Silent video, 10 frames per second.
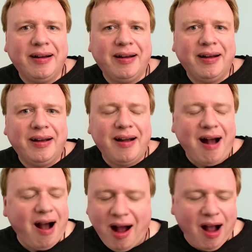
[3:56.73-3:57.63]

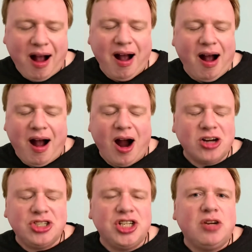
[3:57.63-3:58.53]
Archie was sniffing round
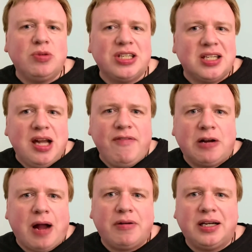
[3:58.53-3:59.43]
it as if
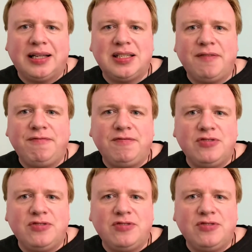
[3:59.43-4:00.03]
she, he knew